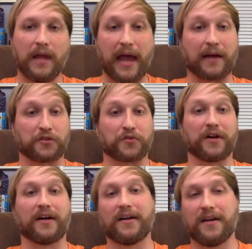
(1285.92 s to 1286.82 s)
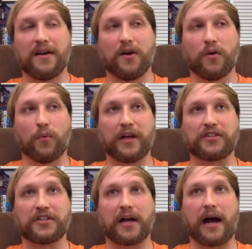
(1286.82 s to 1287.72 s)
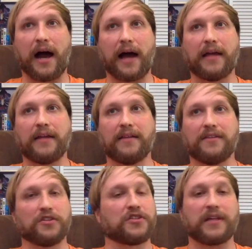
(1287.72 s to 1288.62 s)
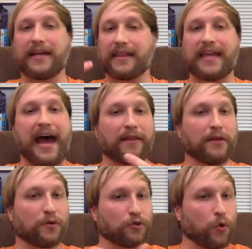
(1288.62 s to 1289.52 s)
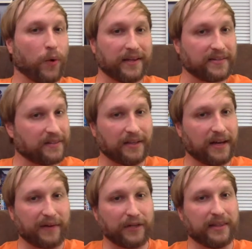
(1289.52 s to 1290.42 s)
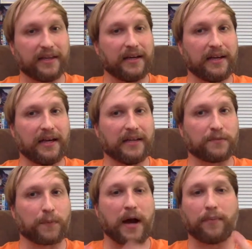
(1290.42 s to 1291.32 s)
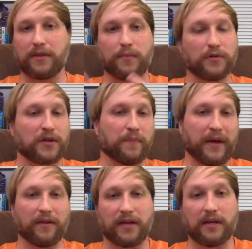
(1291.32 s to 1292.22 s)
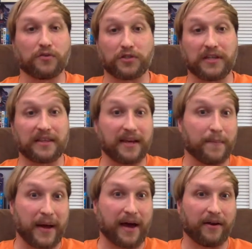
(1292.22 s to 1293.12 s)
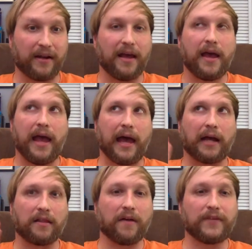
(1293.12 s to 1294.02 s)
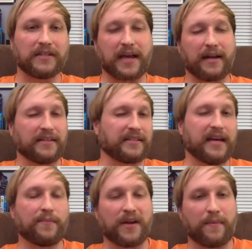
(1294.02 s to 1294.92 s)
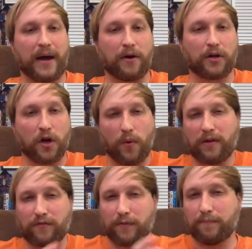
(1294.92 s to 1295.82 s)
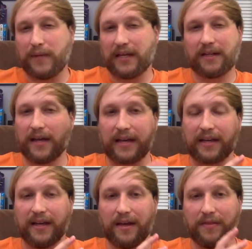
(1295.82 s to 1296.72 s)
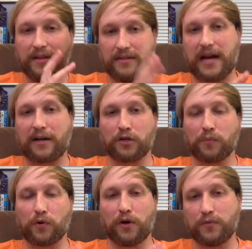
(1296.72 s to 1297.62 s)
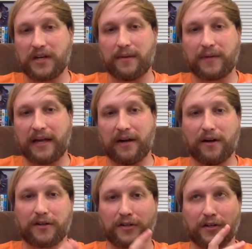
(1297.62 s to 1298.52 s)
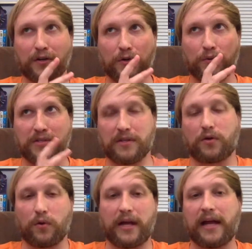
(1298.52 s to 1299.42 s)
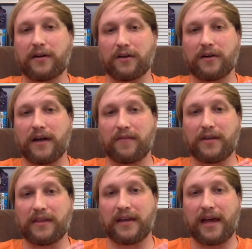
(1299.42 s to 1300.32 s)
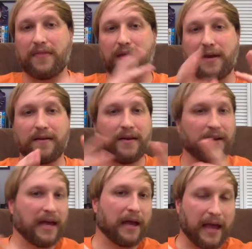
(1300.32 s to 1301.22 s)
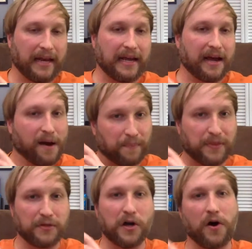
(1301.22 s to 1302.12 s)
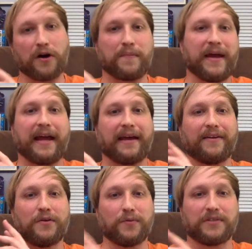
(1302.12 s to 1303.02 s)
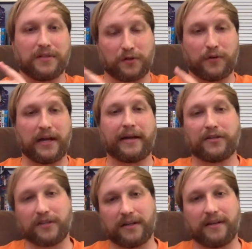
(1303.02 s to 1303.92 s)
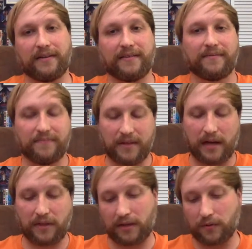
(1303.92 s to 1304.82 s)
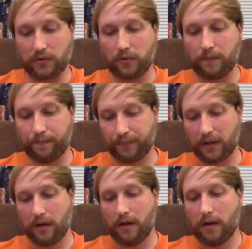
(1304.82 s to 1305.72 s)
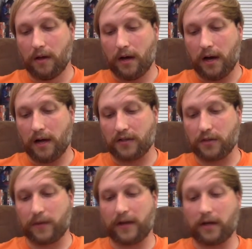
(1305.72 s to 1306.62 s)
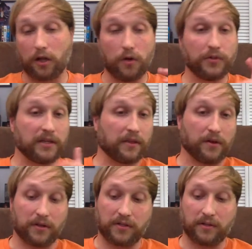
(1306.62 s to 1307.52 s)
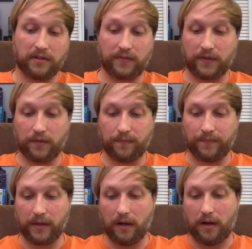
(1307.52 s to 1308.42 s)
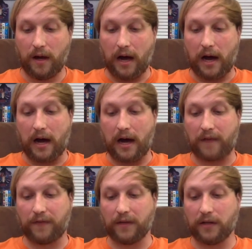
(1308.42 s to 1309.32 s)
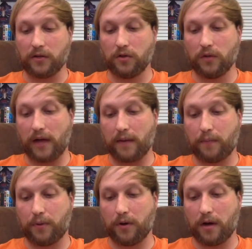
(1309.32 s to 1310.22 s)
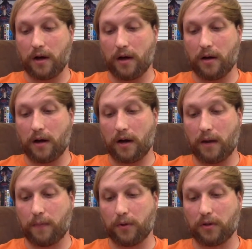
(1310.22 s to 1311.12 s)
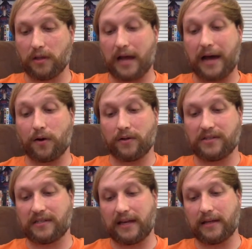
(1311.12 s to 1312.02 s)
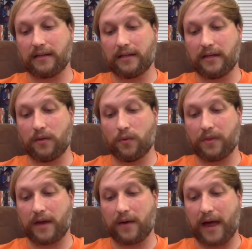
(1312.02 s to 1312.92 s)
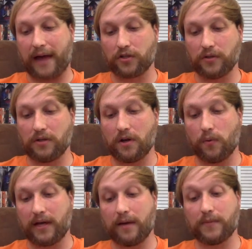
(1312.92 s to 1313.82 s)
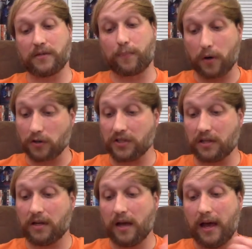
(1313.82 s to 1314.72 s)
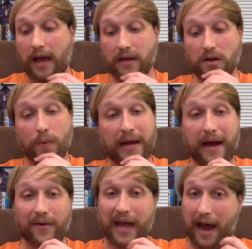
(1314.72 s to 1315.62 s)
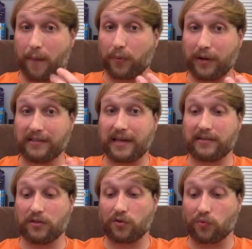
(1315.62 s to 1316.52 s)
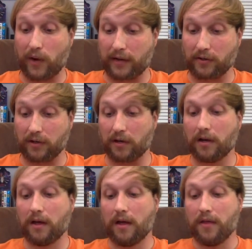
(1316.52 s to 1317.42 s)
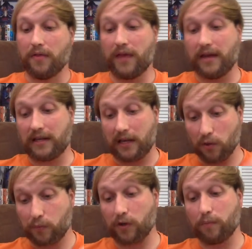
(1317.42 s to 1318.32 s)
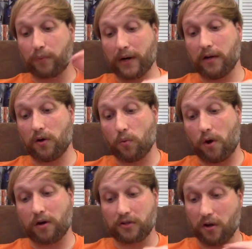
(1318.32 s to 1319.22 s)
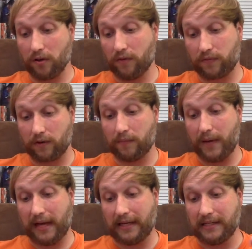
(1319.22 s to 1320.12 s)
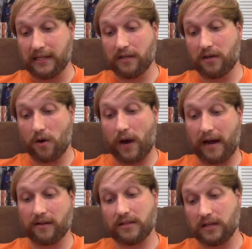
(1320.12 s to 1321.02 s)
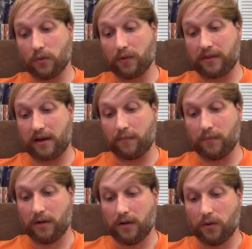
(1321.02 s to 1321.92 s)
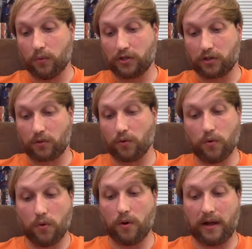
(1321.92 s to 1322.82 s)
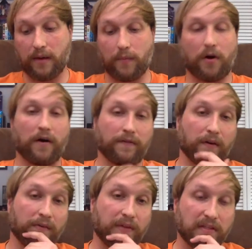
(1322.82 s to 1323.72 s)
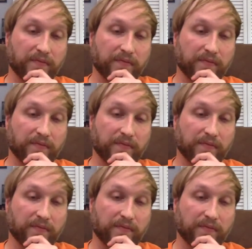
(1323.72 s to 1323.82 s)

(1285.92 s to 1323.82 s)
extra, which I just like that little twist in everything is probably the most compelling, interesting thing about it. And I love his kind of statement about going from being like the Dr. Moreau type character who was the creator and everything, and then ending up the dog man who was the creation. And I thought that was cool. Uh, so my closing thoughts on this film: uh, I feel like New Line put uh, put a lot on Stanley without actually knowing him as a person and knowing how he operates as a director. Then Kilmer and Brando walked all over him, and he didn't know how to deal with them, which threw him off of his